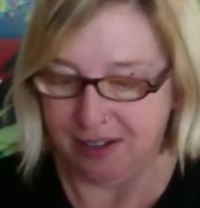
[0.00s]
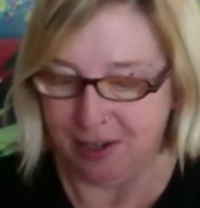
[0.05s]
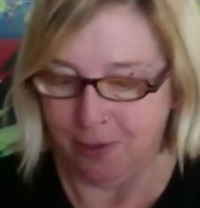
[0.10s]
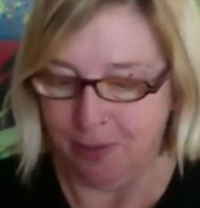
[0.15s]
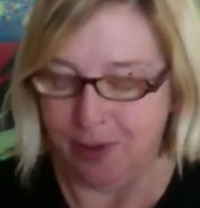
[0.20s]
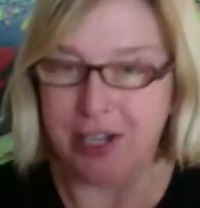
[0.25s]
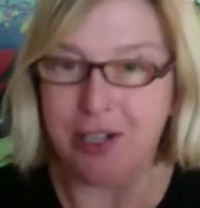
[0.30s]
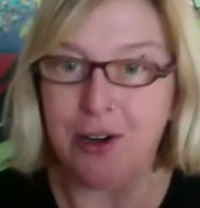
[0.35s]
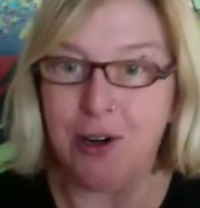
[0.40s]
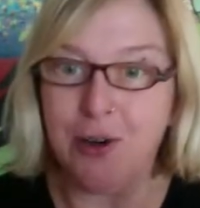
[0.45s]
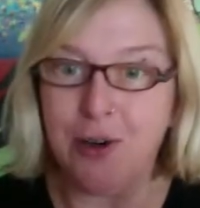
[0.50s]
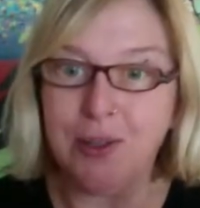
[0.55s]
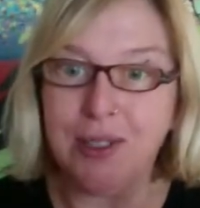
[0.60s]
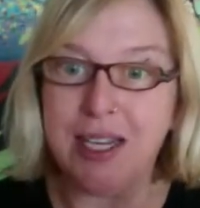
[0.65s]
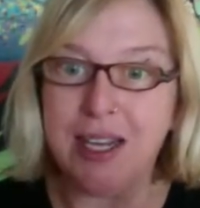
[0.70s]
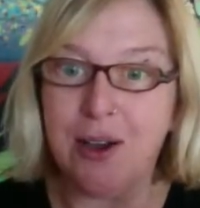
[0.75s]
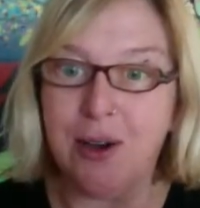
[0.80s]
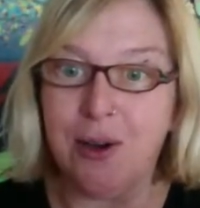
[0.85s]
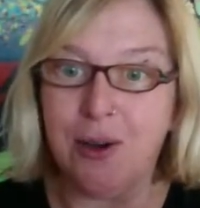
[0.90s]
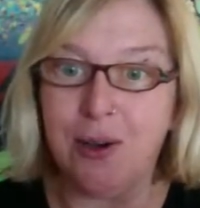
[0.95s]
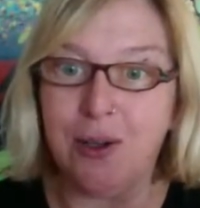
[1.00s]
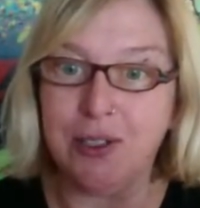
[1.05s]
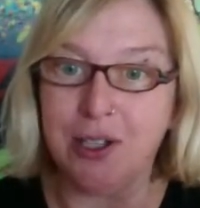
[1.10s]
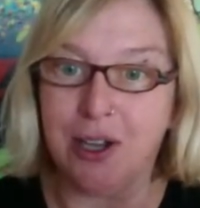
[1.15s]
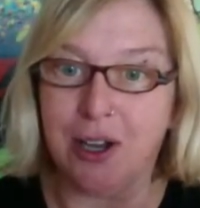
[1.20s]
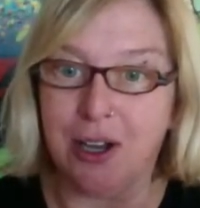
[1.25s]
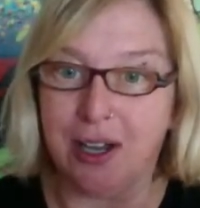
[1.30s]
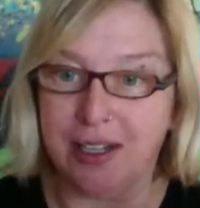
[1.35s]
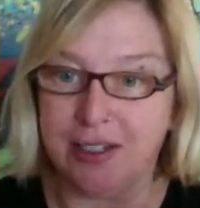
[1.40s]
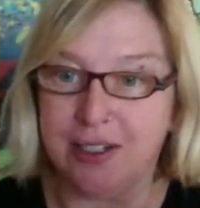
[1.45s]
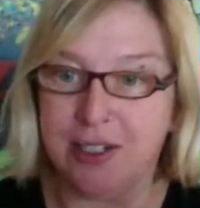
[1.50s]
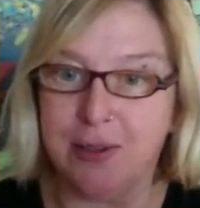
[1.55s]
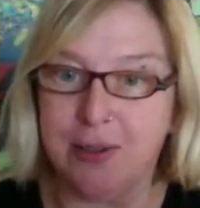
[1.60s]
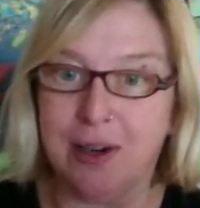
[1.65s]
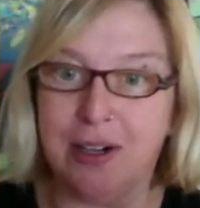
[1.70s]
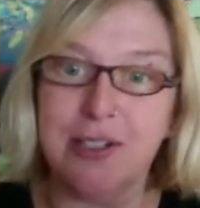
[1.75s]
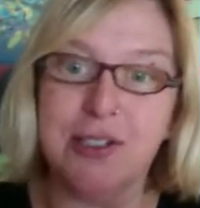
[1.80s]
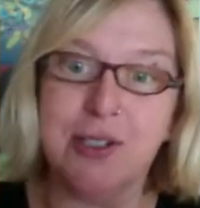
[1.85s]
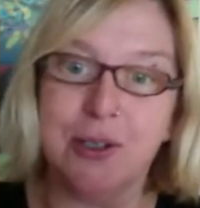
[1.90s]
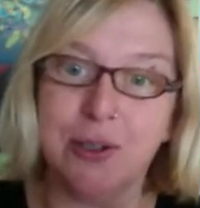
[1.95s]
We can only hold on to
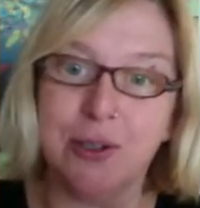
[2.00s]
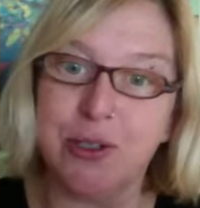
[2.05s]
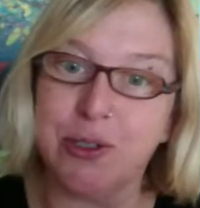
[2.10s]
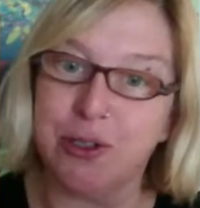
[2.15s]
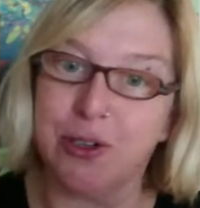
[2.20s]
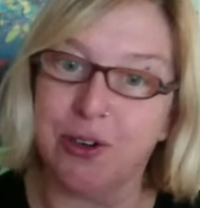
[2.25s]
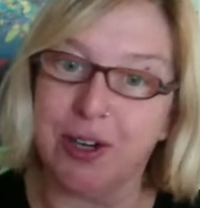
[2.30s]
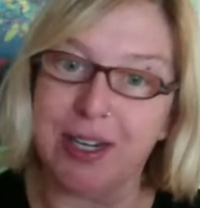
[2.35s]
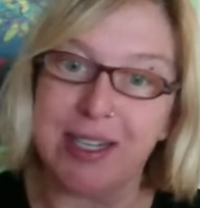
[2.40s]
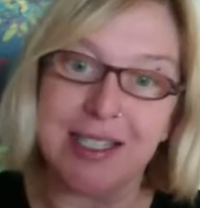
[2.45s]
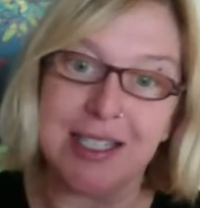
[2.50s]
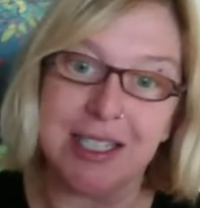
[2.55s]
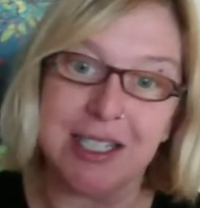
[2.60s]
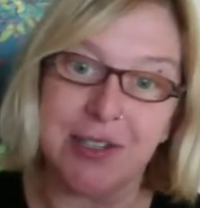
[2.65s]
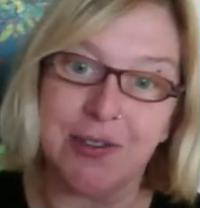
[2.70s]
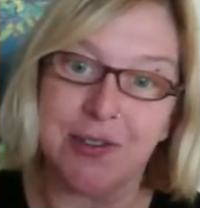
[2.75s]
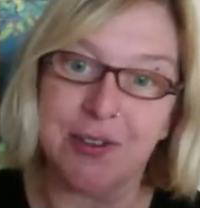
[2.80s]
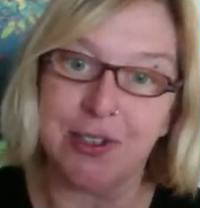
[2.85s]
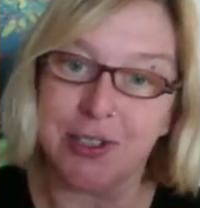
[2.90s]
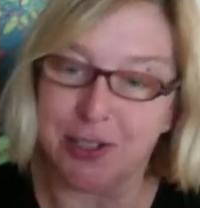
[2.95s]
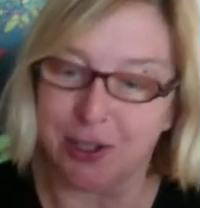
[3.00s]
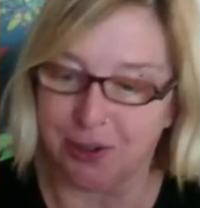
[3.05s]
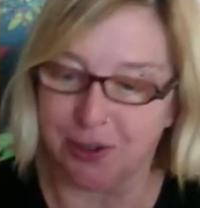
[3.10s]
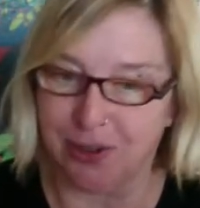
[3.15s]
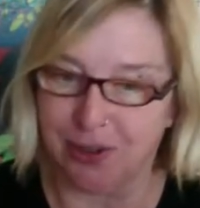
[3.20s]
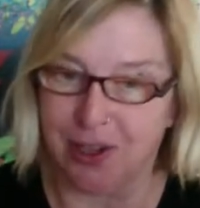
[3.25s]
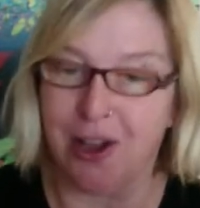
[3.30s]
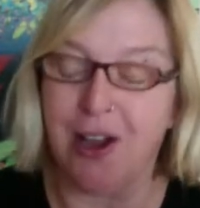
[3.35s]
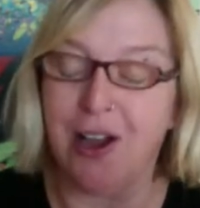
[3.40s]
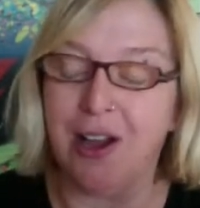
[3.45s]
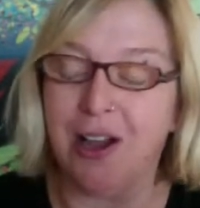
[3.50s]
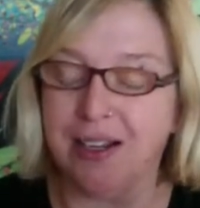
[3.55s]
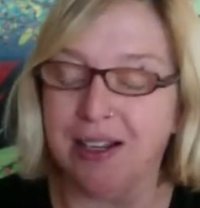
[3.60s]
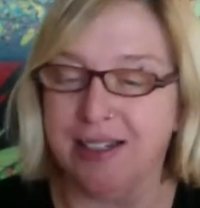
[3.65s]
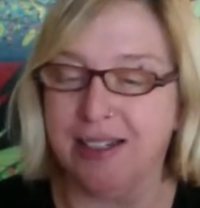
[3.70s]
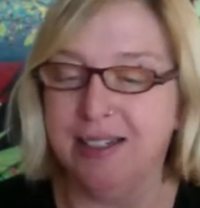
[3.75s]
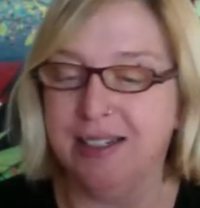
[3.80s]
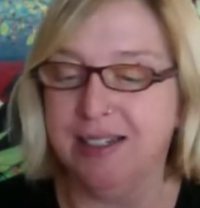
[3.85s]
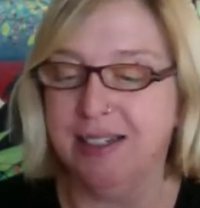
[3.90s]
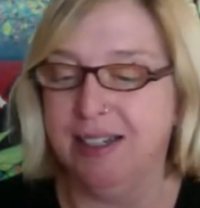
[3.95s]
our social graces for so long.
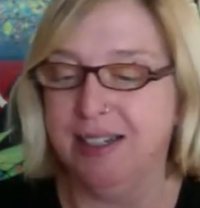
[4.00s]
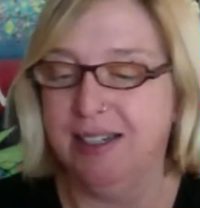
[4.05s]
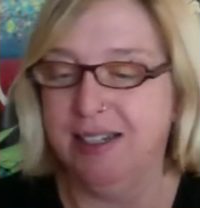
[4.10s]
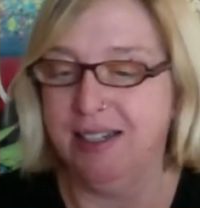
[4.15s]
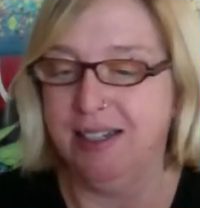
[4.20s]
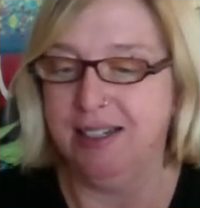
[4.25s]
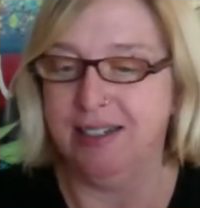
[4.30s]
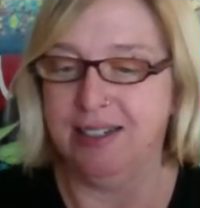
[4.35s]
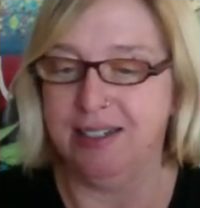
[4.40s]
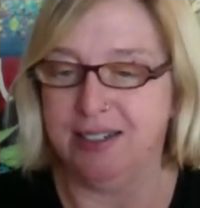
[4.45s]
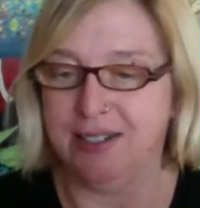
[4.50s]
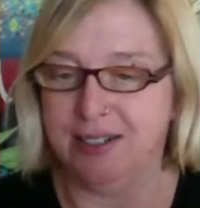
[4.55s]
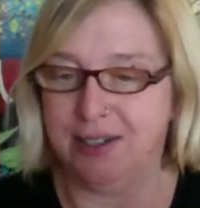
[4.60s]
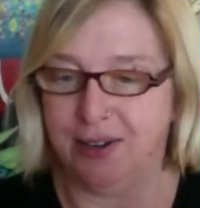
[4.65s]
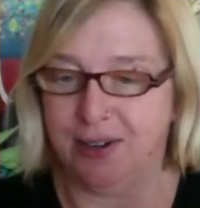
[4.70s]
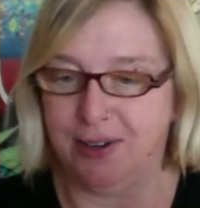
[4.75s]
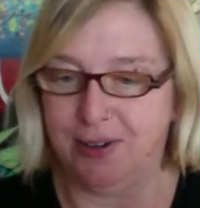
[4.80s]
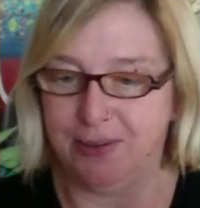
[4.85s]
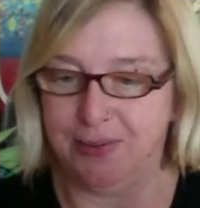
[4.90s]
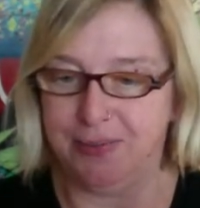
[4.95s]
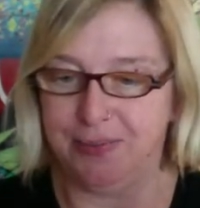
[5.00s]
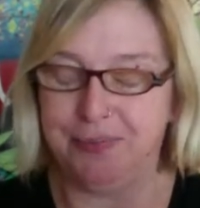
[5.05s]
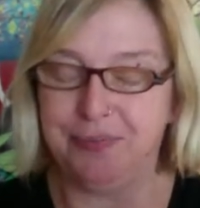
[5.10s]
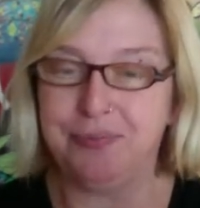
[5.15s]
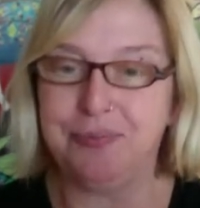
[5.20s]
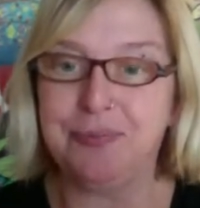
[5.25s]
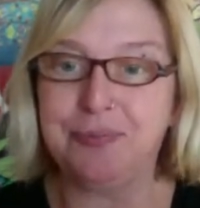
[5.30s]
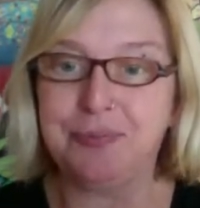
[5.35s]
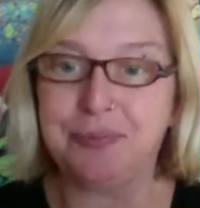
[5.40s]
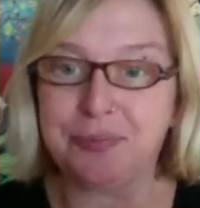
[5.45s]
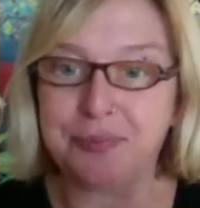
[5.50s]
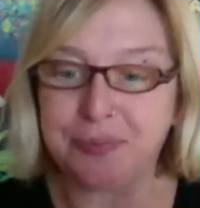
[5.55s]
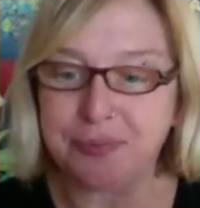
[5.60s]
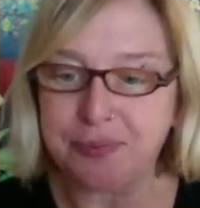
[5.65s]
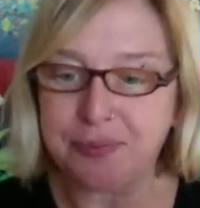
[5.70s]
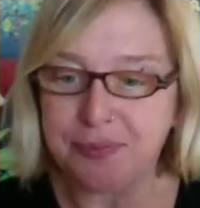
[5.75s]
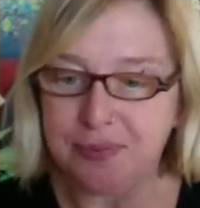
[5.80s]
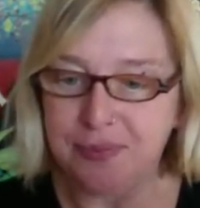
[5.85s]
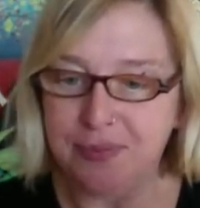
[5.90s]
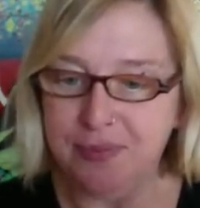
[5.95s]
So
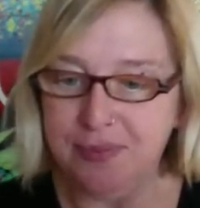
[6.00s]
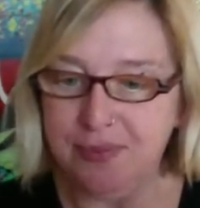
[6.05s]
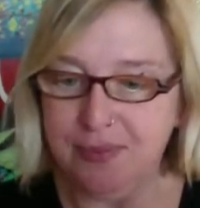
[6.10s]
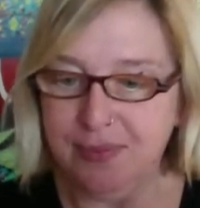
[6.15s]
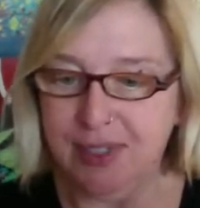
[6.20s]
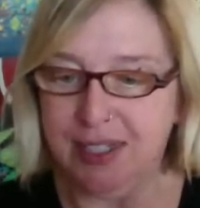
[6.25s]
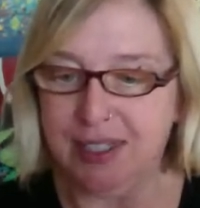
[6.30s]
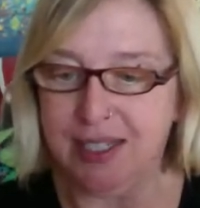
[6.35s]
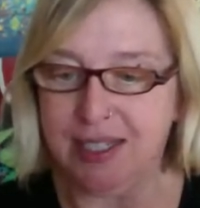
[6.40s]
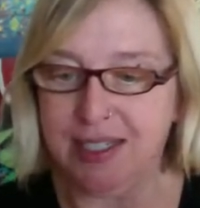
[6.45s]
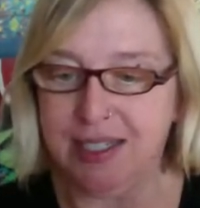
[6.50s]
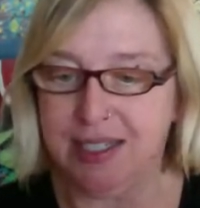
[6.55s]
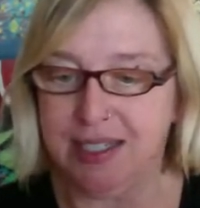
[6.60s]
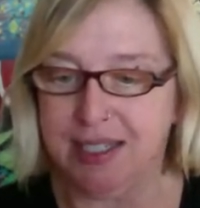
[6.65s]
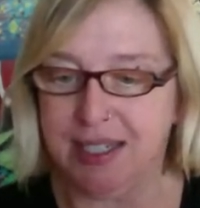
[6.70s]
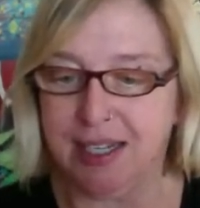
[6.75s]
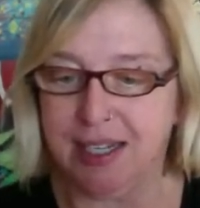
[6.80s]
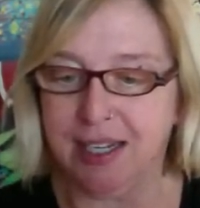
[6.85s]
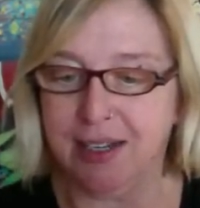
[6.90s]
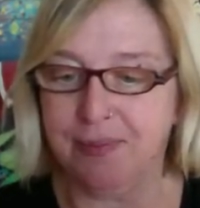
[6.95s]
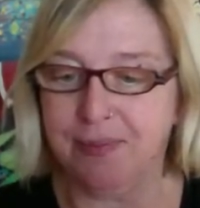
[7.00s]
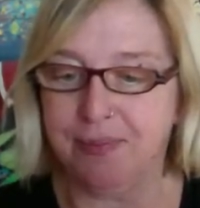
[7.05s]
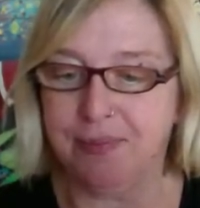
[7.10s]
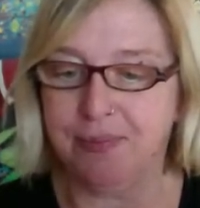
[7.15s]
let's see.